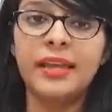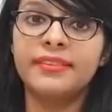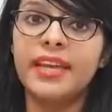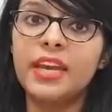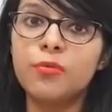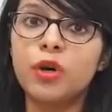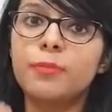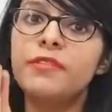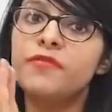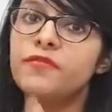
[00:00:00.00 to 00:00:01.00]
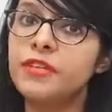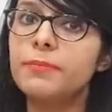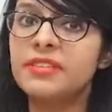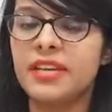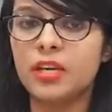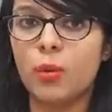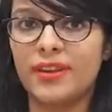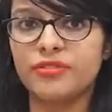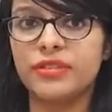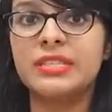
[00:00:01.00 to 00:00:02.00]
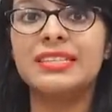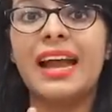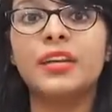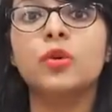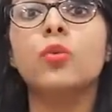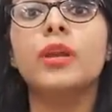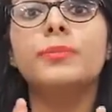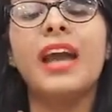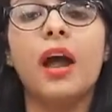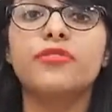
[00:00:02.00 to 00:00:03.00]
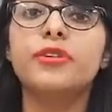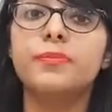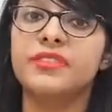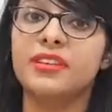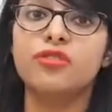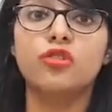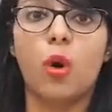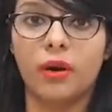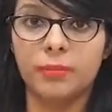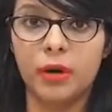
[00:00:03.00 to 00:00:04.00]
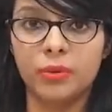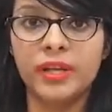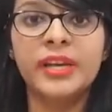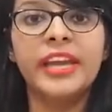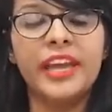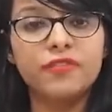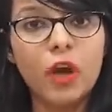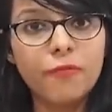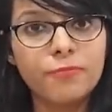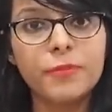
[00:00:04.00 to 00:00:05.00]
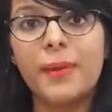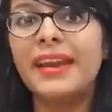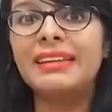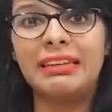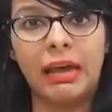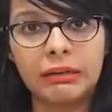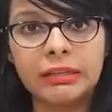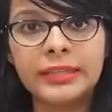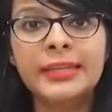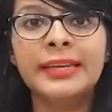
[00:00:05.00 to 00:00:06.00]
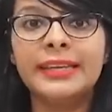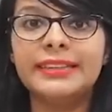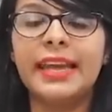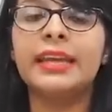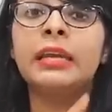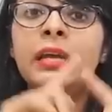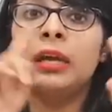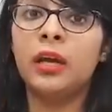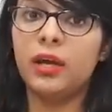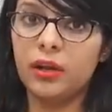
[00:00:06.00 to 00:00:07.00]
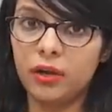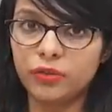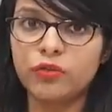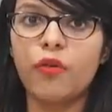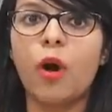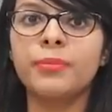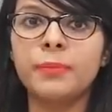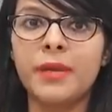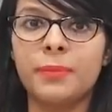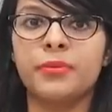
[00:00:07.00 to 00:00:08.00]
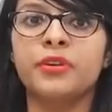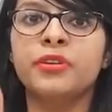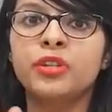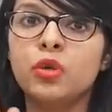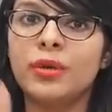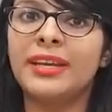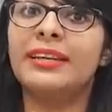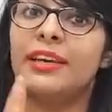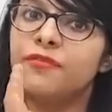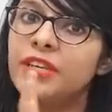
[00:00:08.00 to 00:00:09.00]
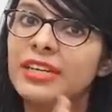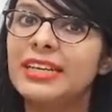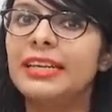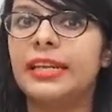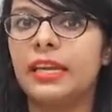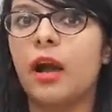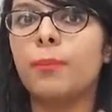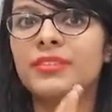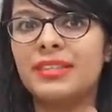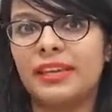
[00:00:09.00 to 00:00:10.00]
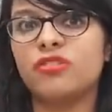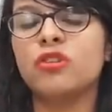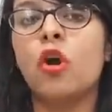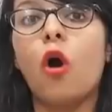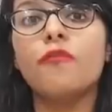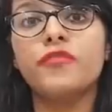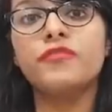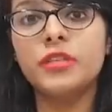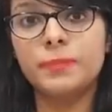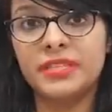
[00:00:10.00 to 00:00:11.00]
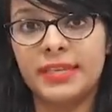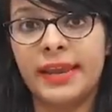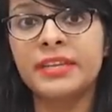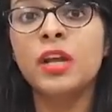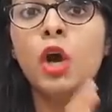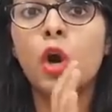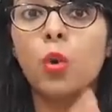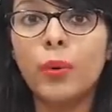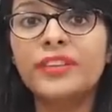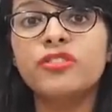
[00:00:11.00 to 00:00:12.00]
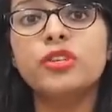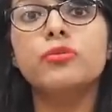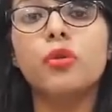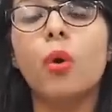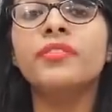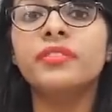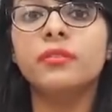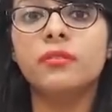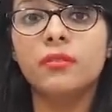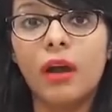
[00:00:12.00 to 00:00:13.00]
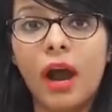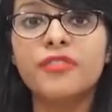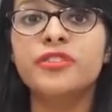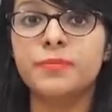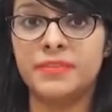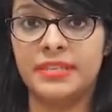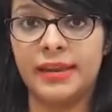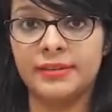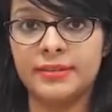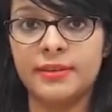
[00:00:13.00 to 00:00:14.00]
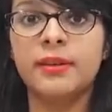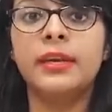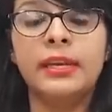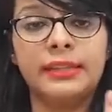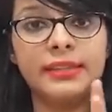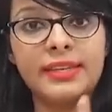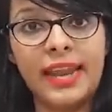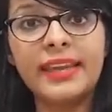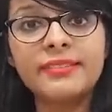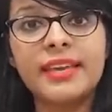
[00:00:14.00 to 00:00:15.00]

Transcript: there would be 50% questions that you will be 100% sure about if you have prepared thoroughly then from the paper you can definitely take up a section of 50% which you know 100% the next